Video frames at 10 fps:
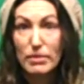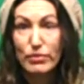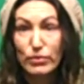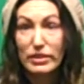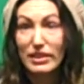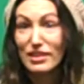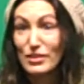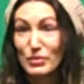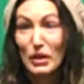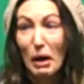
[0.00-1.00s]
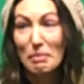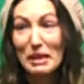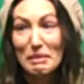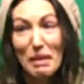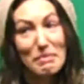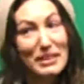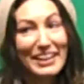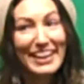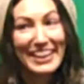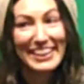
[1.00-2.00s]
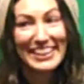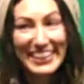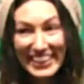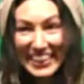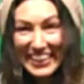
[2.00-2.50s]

Maybe if we're going to do comedy, maybe not.